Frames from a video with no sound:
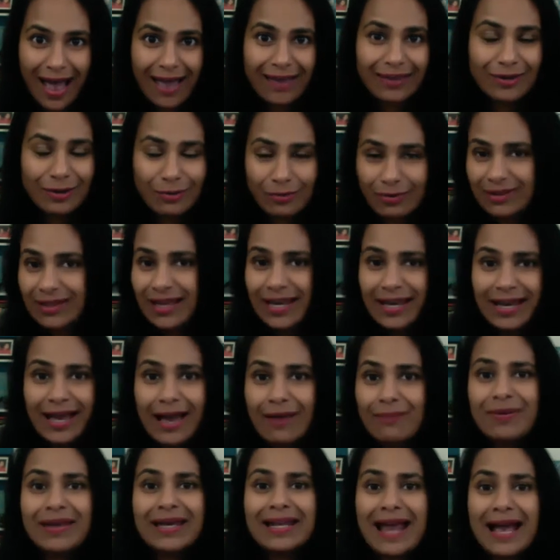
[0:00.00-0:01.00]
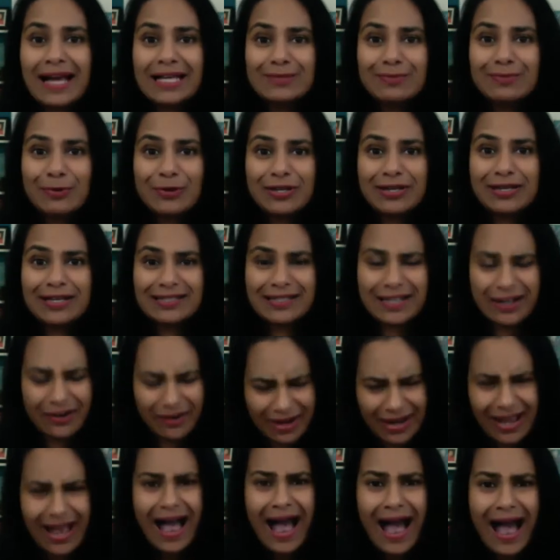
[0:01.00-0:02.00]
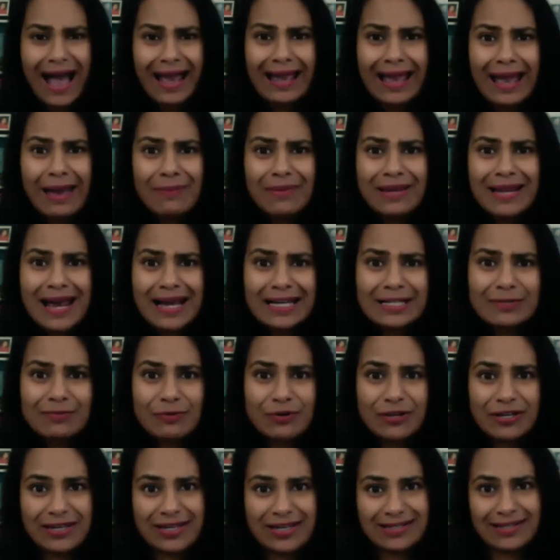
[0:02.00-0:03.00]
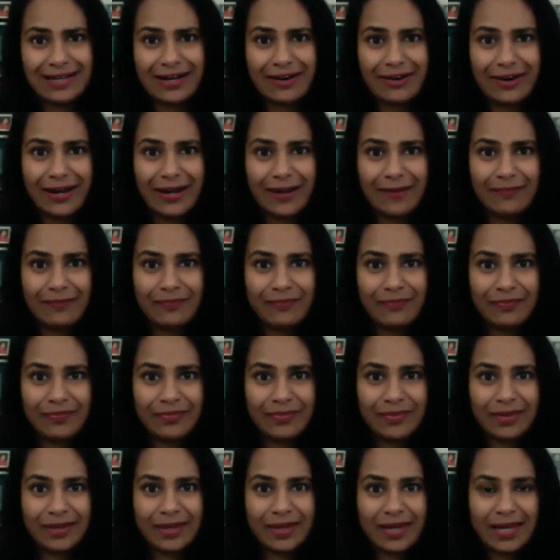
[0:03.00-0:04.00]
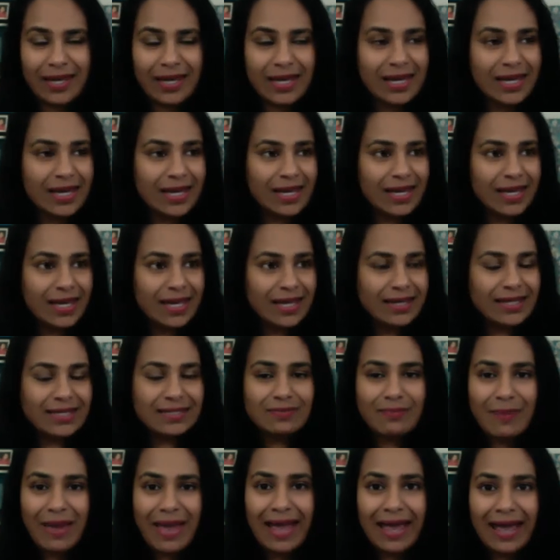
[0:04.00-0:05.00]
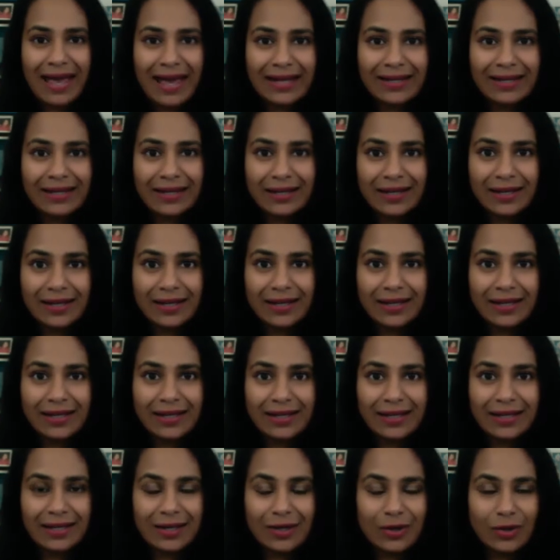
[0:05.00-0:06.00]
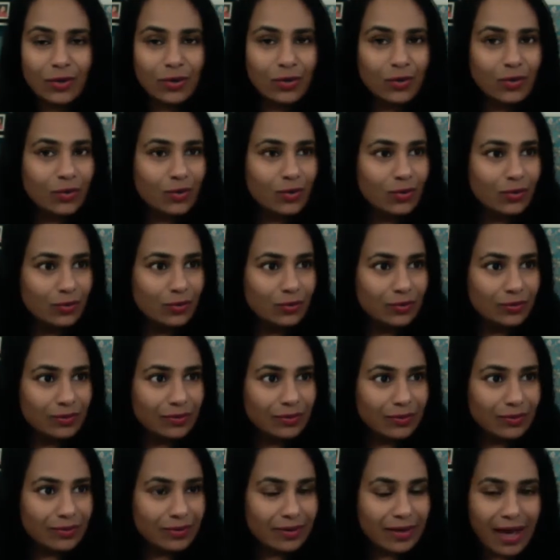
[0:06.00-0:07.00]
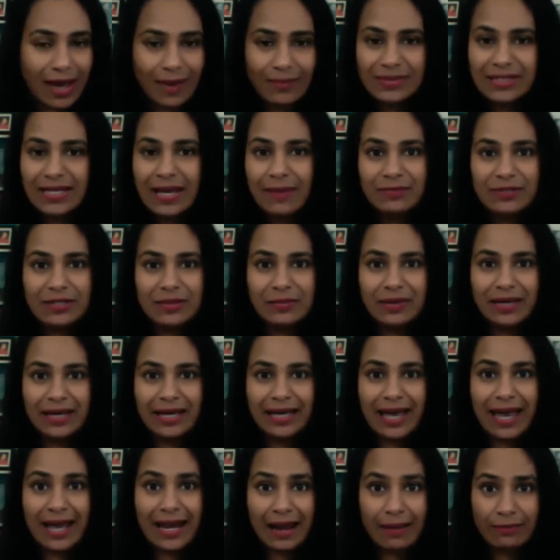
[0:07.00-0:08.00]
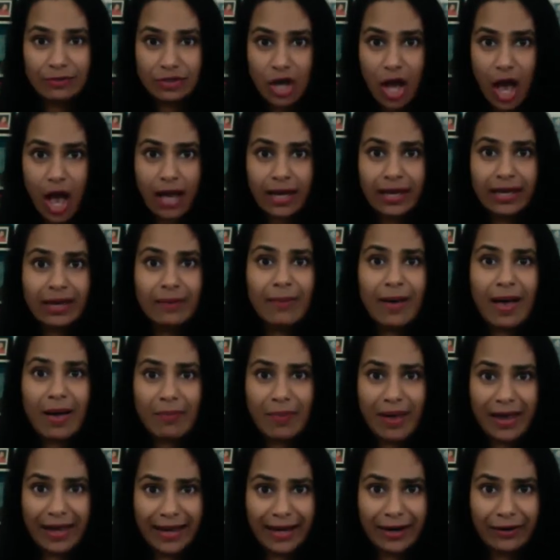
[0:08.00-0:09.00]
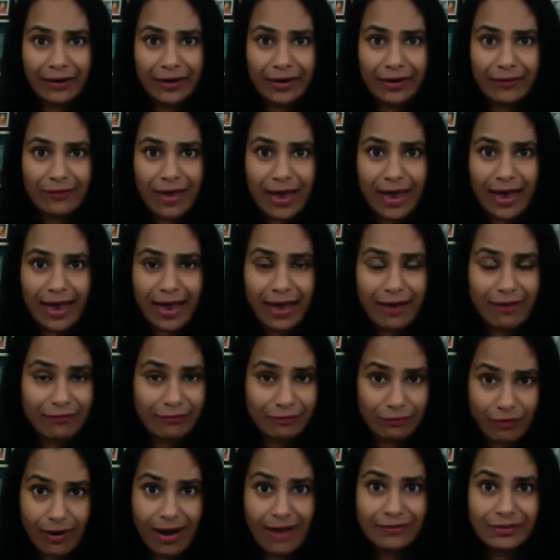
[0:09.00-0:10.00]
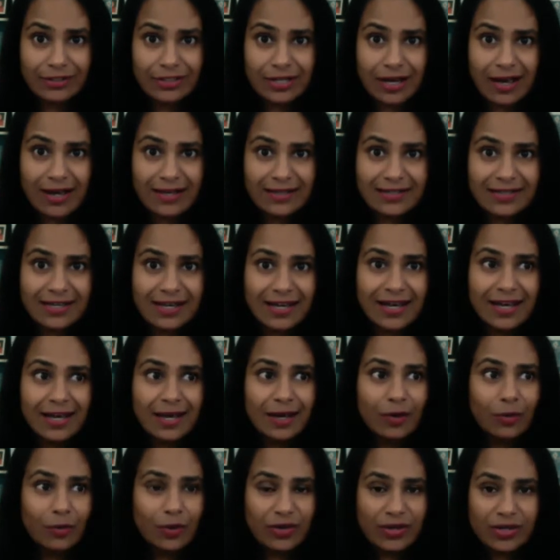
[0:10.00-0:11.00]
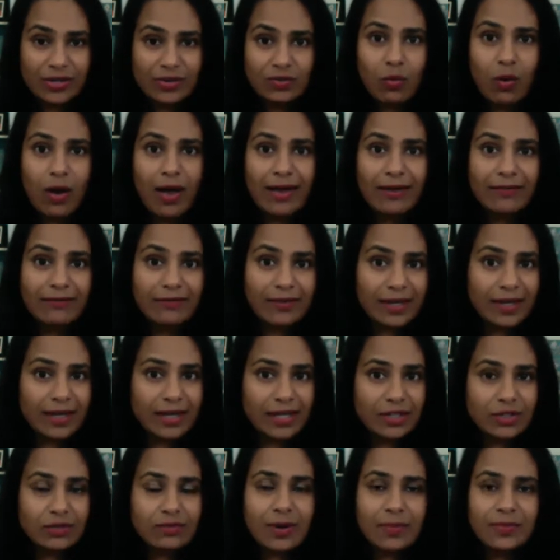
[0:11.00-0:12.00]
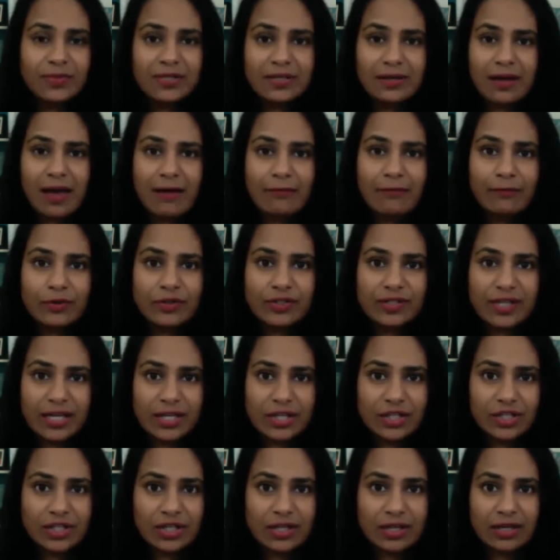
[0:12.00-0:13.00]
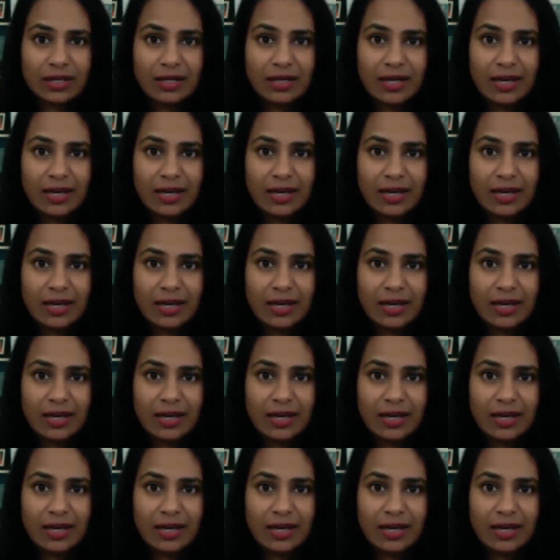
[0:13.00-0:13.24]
You would think I'd be an expert in this area. I am an expert in this area. This man who comes up to me and I'm talking about my area of gravitas with his wife, he interrupts the conversation